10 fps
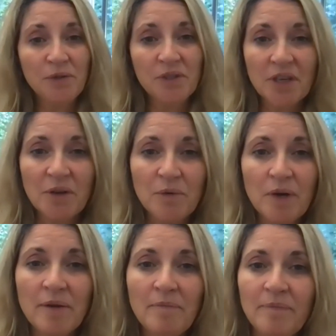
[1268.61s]
So
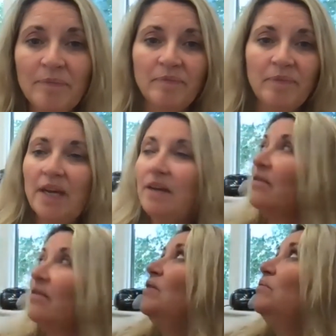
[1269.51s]
I
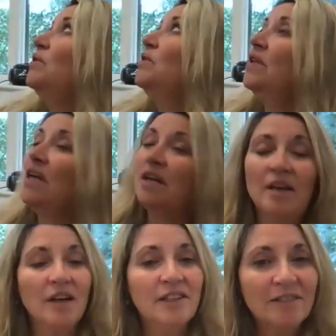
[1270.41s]
will.
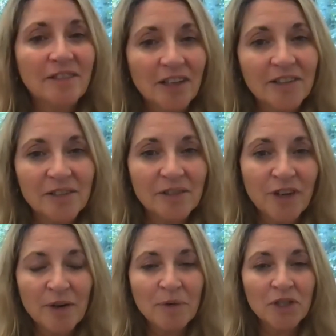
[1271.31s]
I'd
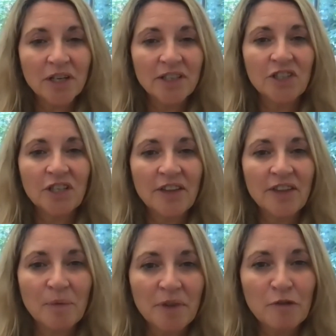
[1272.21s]
very much like to share
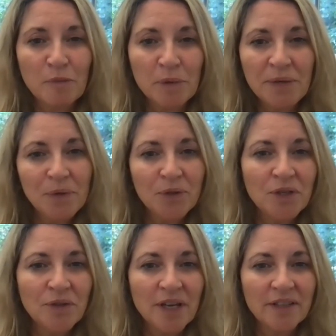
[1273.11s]
that with everybody. We'll
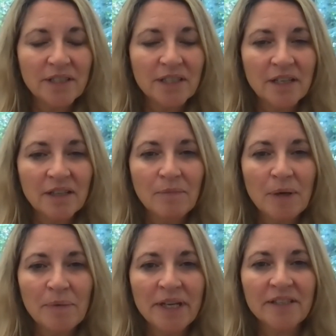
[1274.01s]
do that
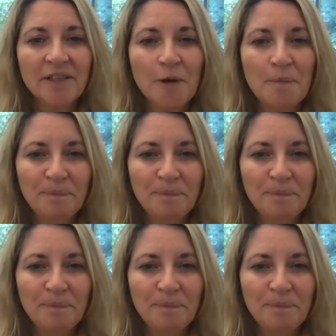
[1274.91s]
maybe next time.